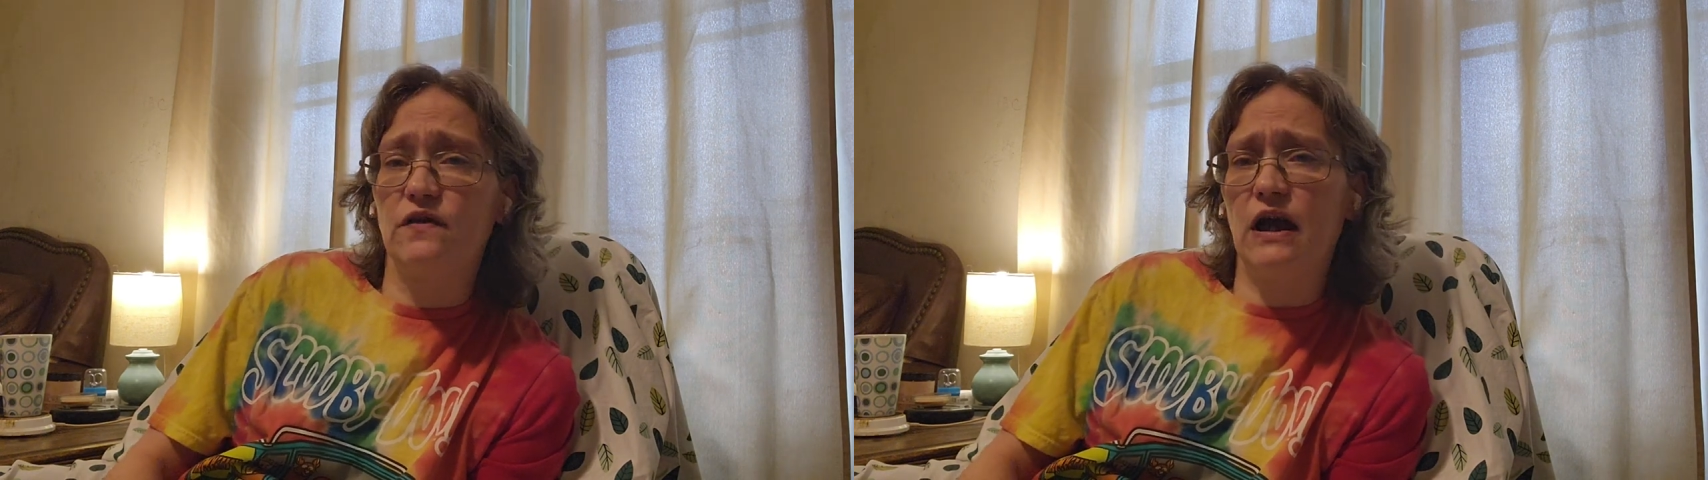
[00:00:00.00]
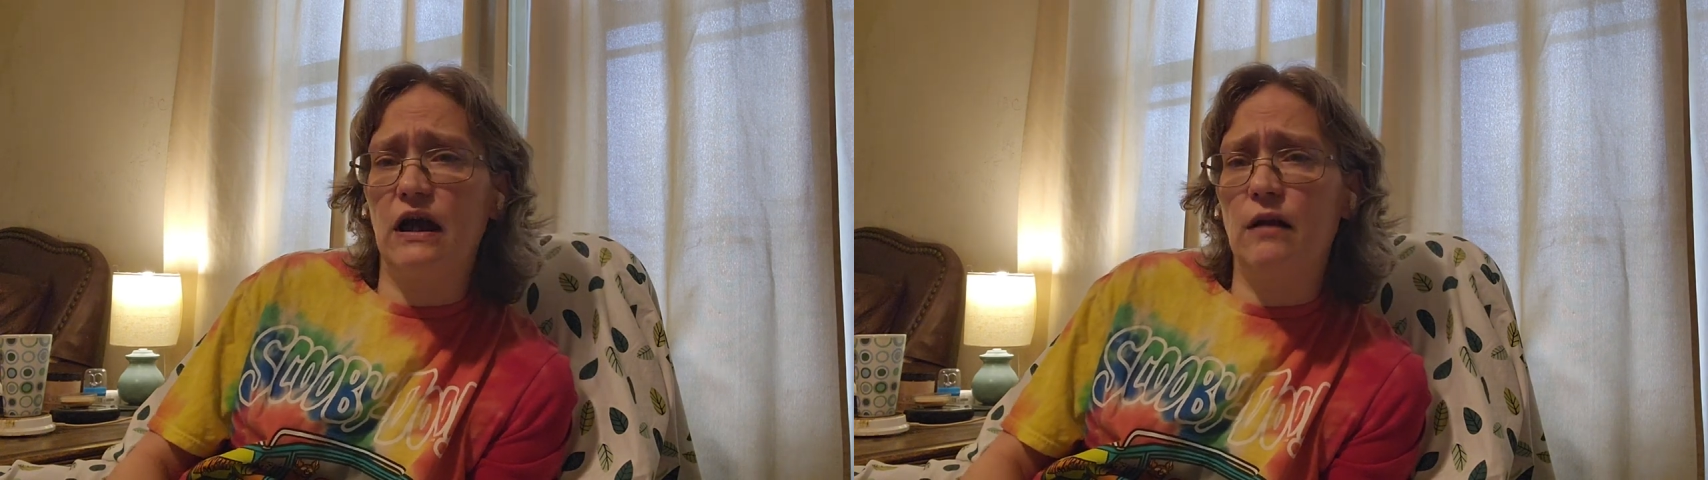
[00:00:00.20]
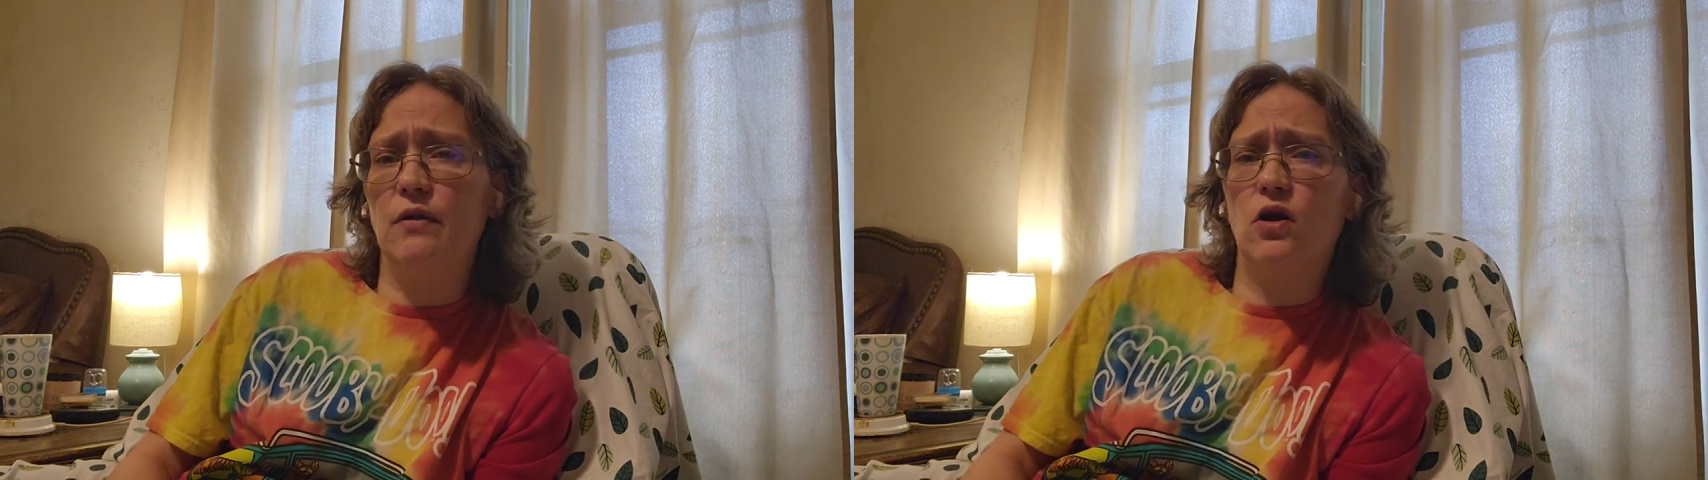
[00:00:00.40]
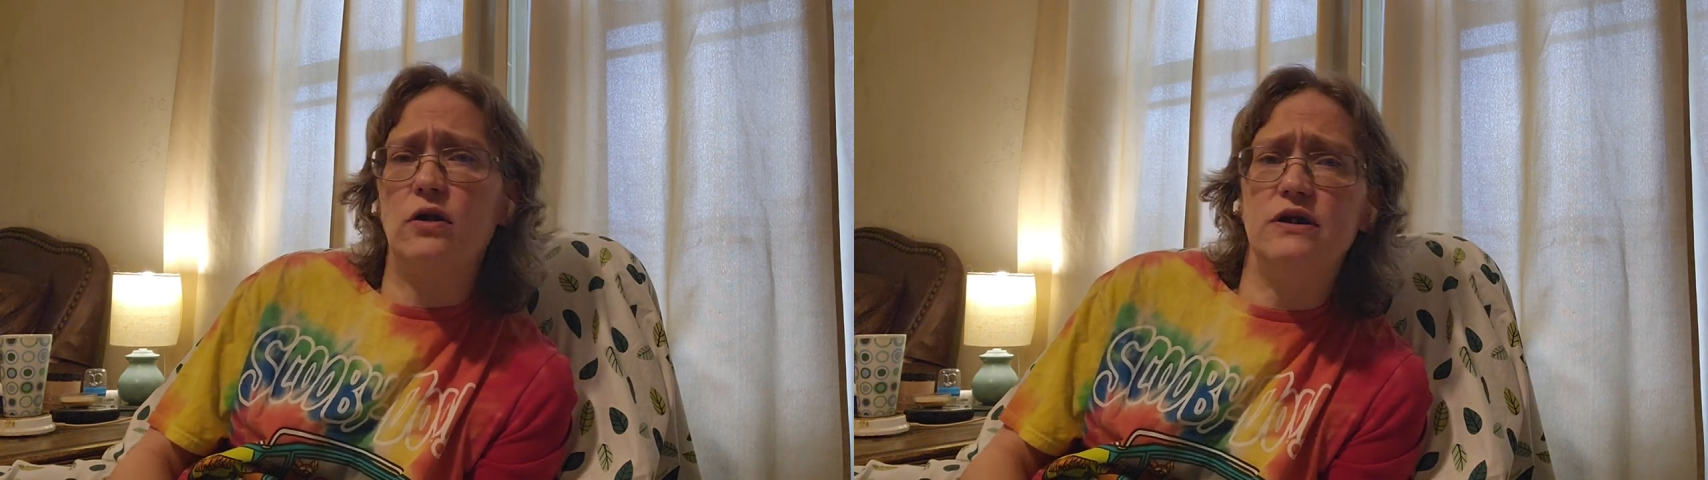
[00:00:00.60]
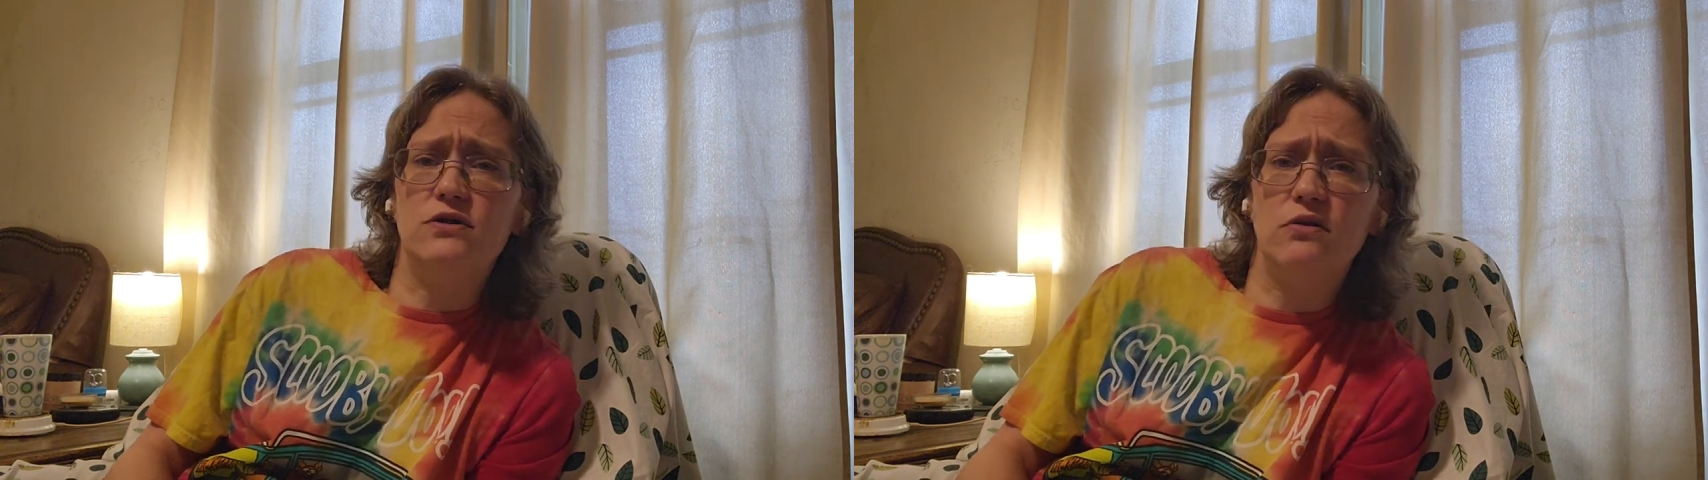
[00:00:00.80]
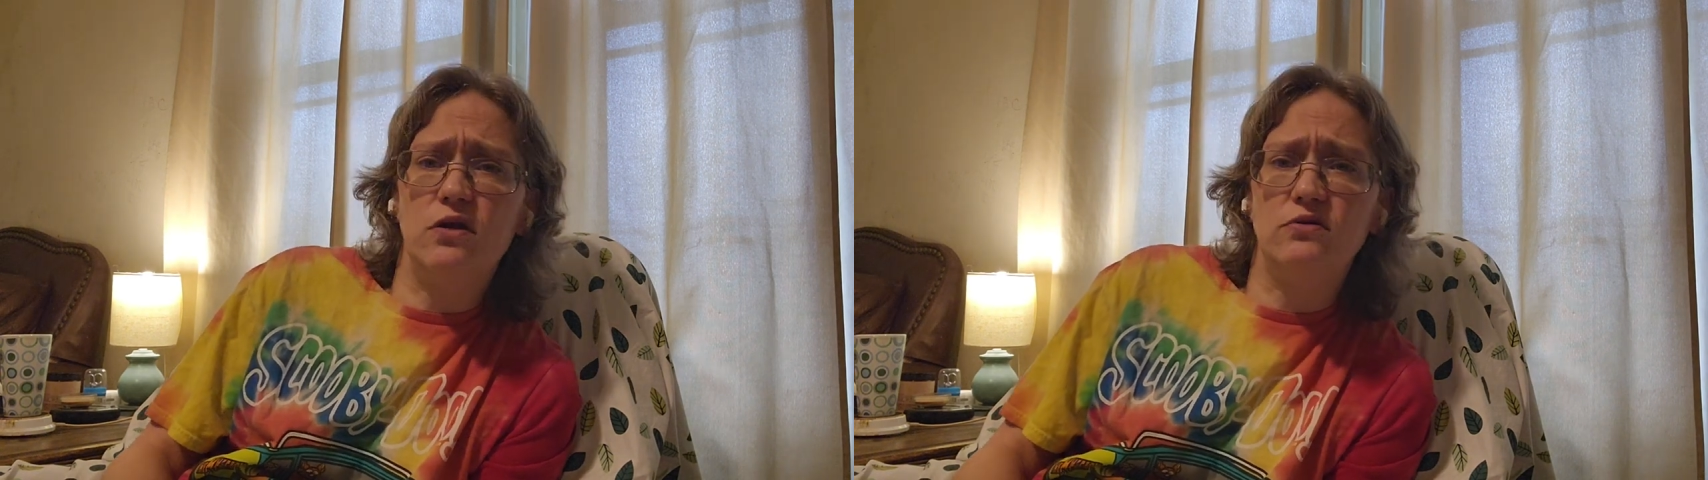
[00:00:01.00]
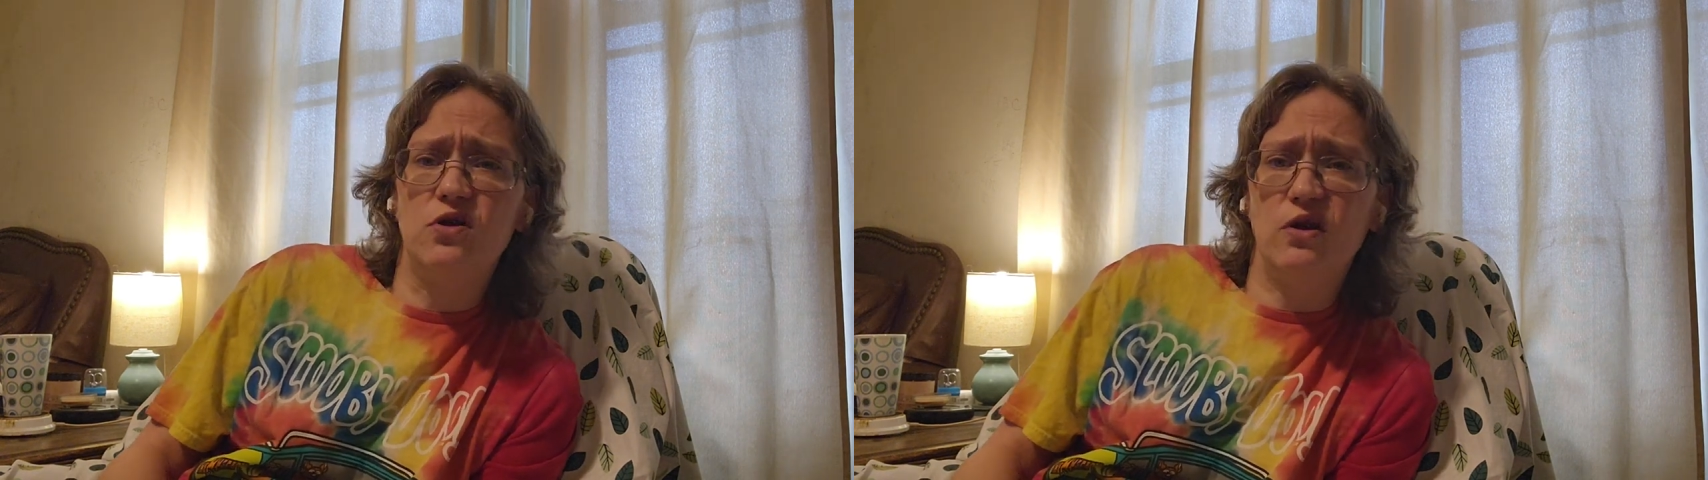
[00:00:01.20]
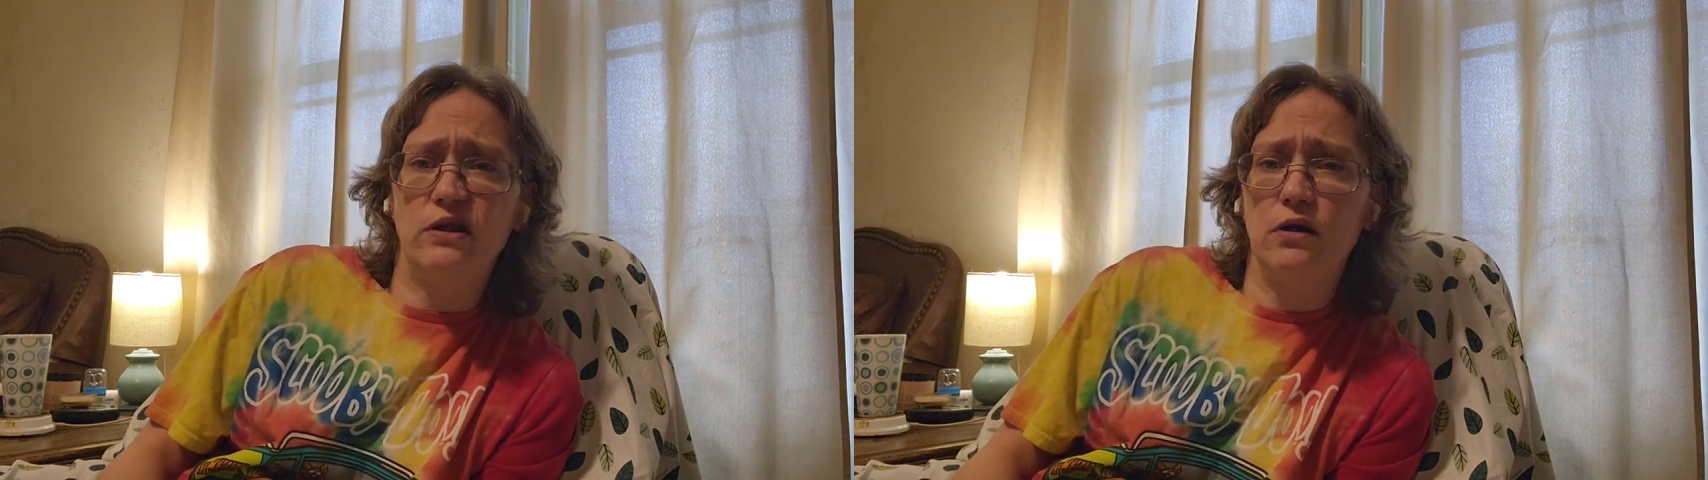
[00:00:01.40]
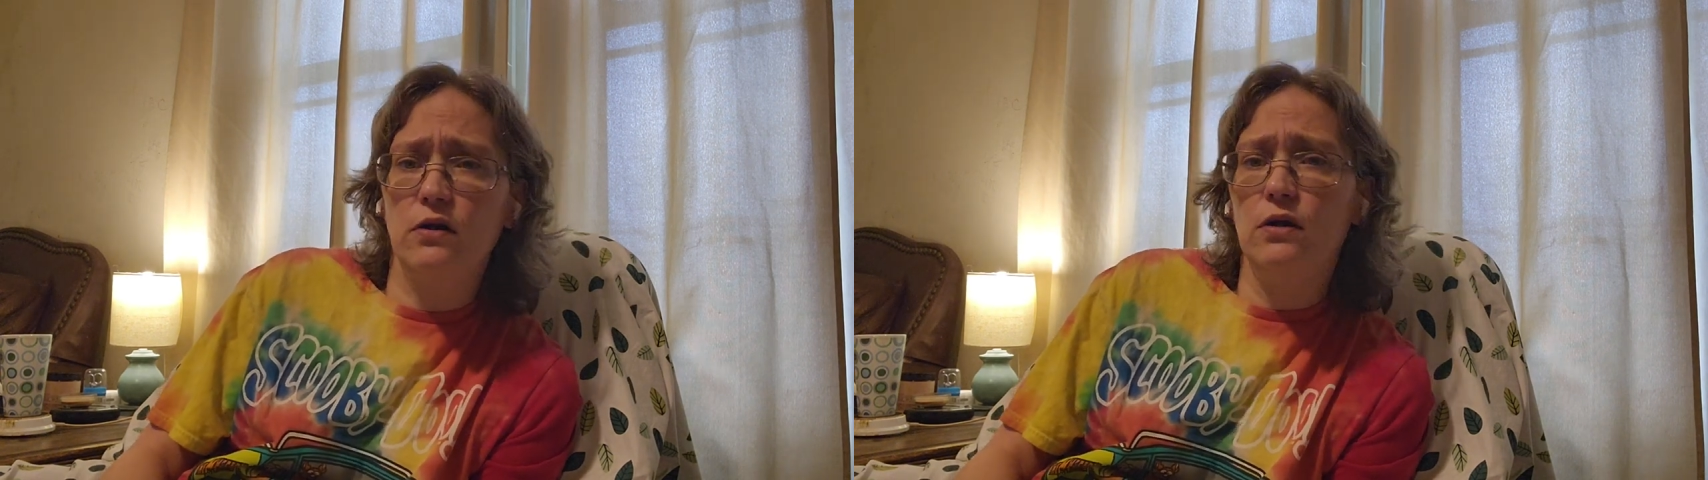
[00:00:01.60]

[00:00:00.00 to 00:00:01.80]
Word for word: for that kind of malarkey, so don't do it.